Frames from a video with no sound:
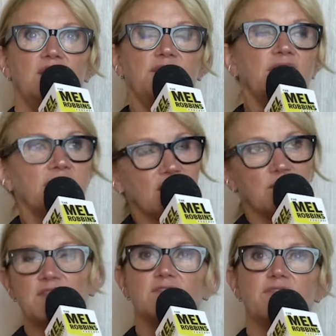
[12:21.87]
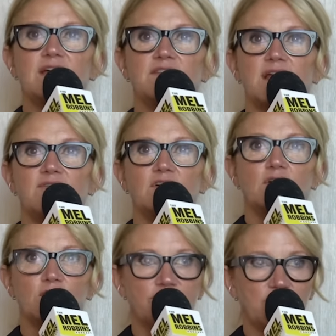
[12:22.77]
thinking about the fact that I haven't
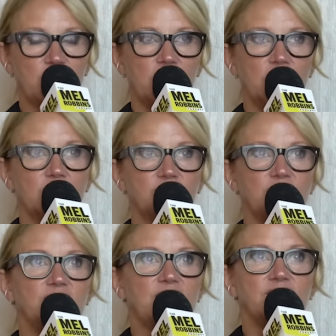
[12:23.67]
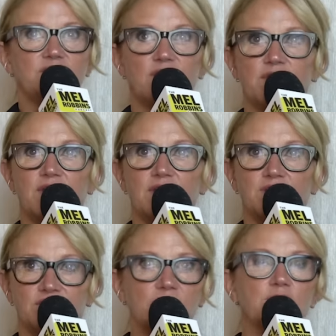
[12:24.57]
heard from her since I saw the
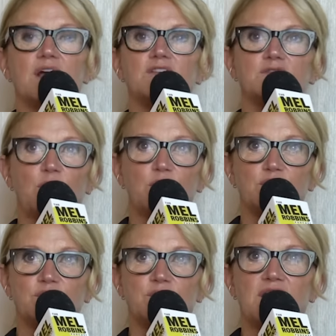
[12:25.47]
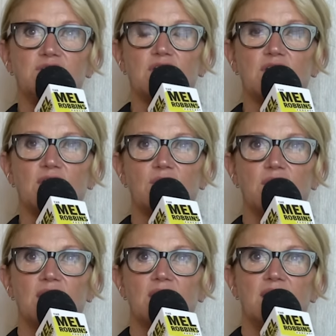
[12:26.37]
sunrise photo two days ago.
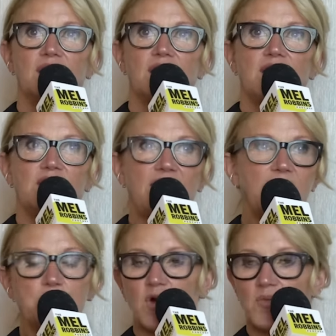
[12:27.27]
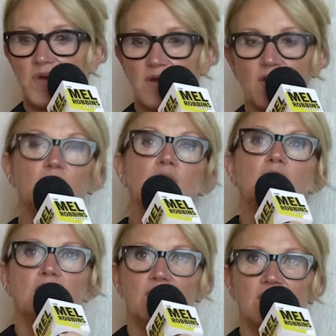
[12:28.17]
That moment,
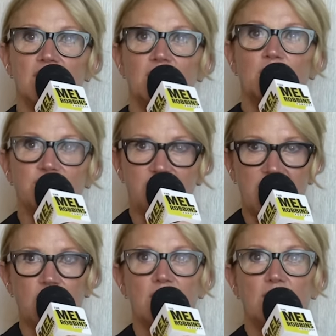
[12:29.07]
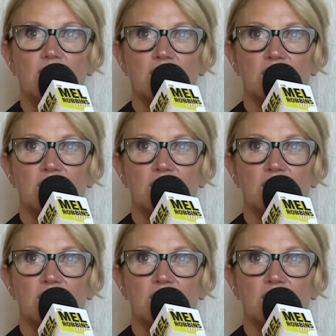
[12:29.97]
ooh, was an arrow.